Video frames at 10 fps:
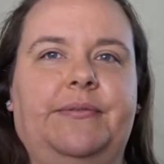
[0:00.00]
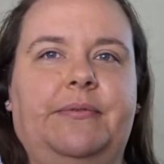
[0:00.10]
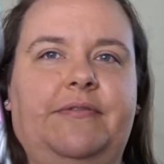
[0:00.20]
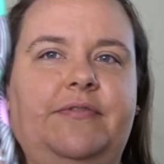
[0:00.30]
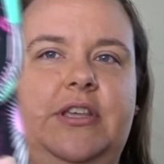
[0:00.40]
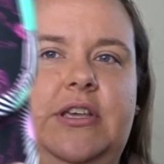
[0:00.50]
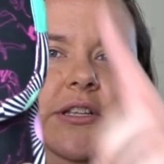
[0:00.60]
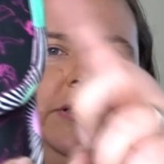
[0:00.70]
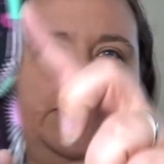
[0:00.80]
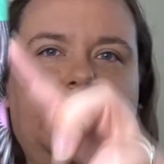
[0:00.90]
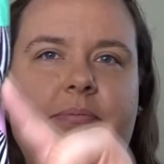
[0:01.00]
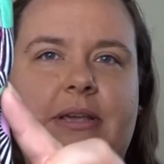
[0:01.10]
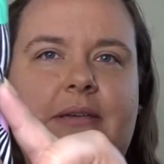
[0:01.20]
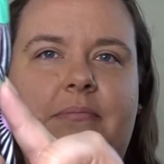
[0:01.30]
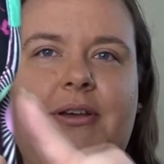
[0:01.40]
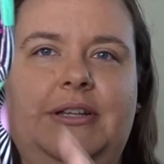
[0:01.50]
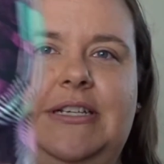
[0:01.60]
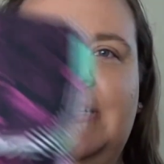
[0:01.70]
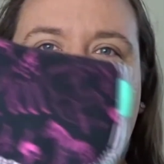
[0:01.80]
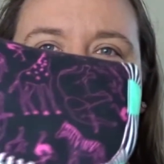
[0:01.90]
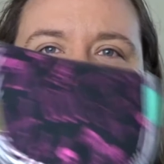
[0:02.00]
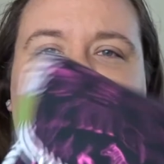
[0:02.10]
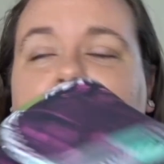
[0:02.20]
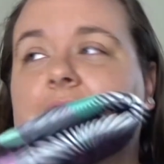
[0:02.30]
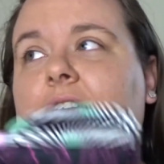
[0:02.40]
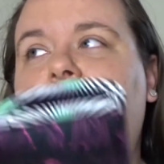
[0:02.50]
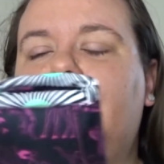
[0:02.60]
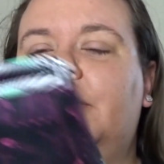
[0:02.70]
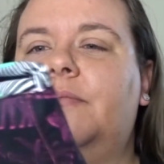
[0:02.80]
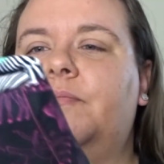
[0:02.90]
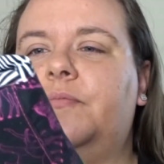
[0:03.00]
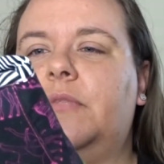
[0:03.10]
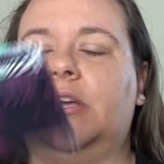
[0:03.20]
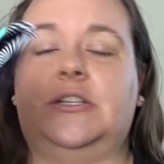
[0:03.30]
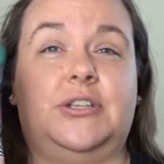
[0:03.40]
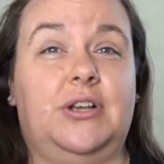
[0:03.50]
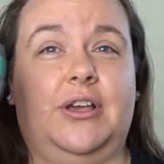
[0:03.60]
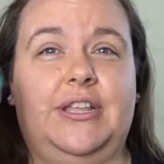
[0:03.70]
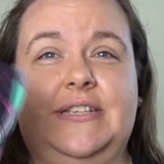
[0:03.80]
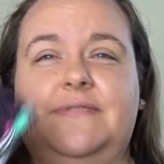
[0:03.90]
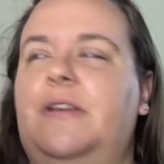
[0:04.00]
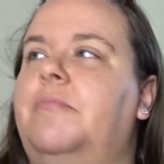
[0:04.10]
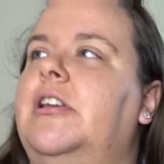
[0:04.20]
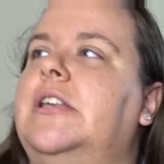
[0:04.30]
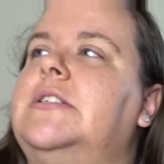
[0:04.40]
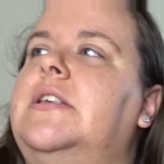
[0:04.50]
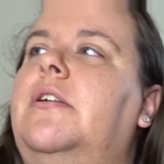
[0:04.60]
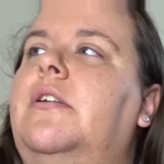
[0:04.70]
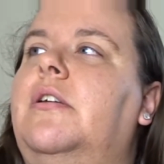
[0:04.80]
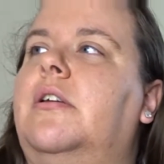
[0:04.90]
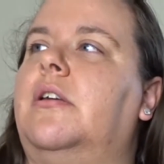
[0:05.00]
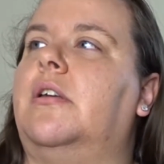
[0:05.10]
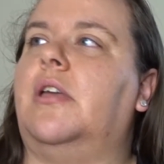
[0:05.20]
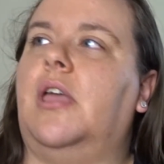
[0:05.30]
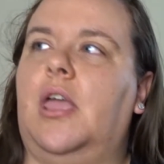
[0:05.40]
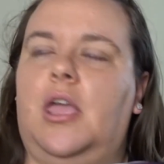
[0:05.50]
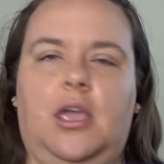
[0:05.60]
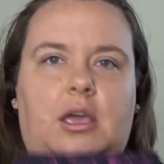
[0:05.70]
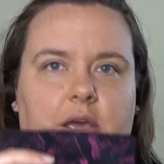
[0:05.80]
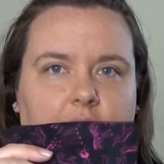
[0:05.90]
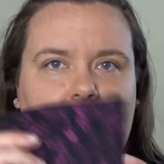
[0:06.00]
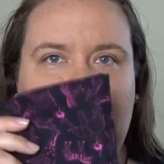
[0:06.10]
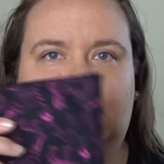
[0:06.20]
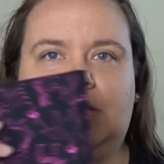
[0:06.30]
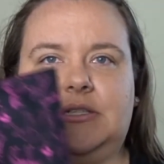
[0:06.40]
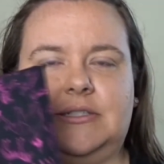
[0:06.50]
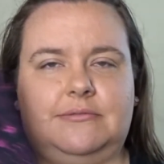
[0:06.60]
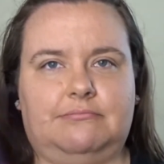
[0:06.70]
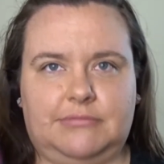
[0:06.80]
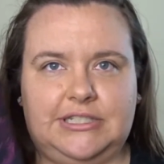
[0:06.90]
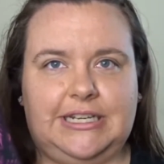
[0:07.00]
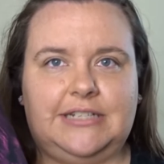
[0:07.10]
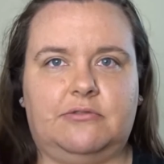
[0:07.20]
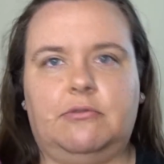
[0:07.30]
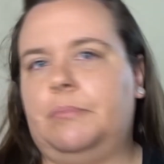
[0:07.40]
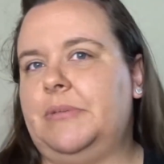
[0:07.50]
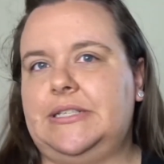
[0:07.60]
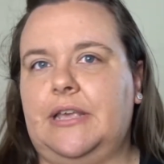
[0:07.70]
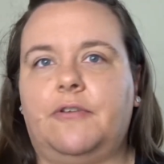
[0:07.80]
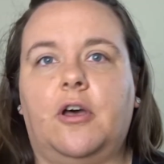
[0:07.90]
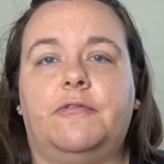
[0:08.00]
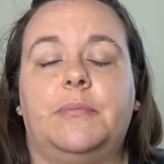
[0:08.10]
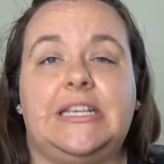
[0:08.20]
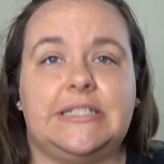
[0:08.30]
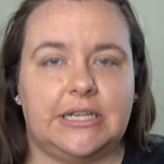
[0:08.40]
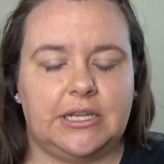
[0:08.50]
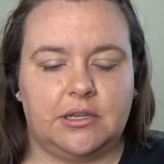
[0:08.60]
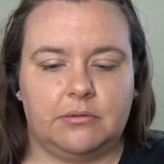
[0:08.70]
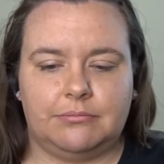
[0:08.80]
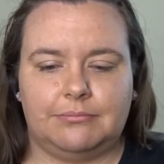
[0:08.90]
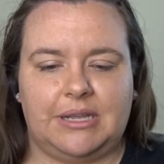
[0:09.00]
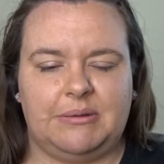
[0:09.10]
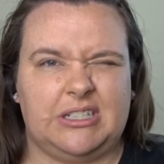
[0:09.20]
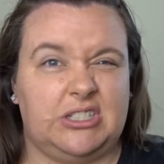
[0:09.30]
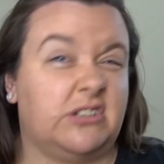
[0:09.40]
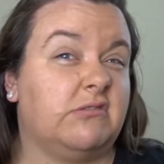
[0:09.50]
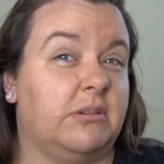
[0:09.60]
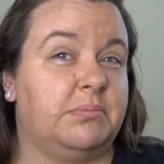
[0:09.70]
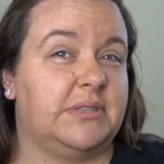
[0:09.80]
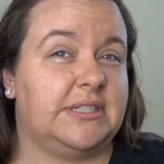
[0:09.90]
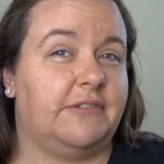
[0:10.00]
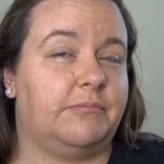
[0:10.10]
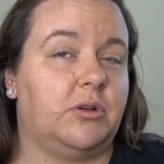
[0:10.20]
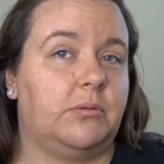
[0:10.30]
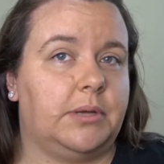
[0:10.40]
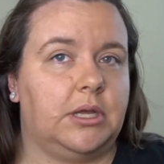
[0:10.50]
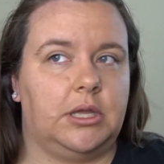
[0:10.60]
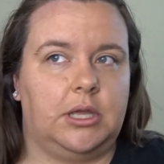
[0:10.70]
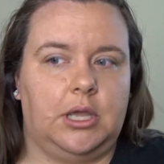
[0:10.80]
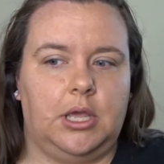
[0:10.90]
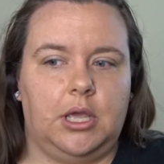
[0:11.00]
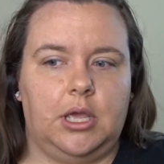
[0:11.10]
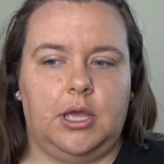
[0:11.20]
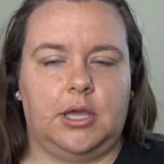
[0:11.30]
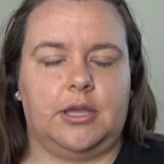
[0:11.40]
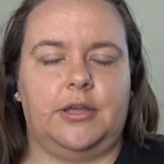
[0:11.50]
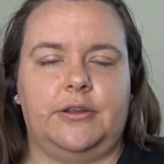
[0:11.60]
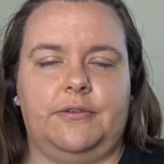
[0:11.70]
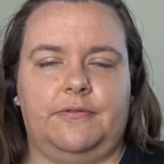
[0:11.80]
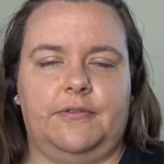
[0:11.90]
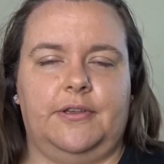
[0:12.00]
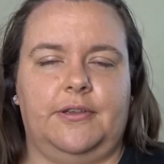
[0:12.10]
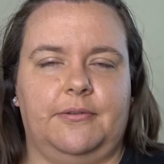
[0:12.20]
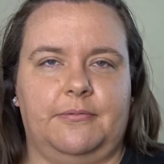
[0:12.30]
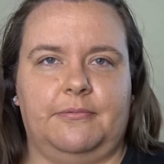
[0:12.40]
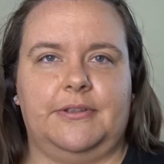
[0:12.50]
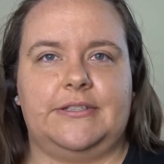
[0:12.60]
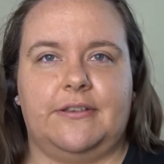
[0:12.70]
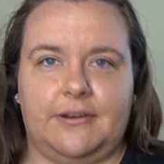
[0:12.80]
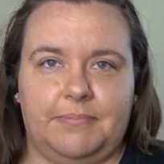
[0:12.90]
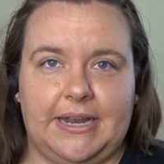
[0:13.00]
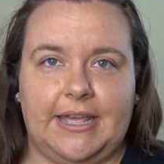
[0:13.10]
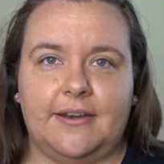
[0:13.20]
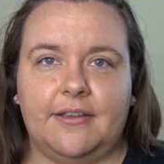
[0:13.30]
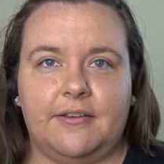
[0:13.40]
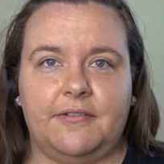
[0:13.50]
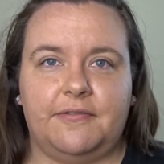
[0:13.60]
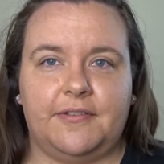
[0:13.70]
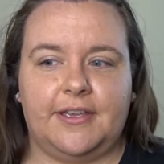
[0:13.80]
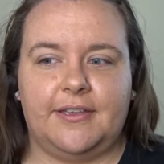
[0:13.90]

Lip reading: with the Tula pink binding. So yeah, I do like this fabric, so I did grab myself half a metre. Maybe I should have grabbed myself more, but kind of was on a plan of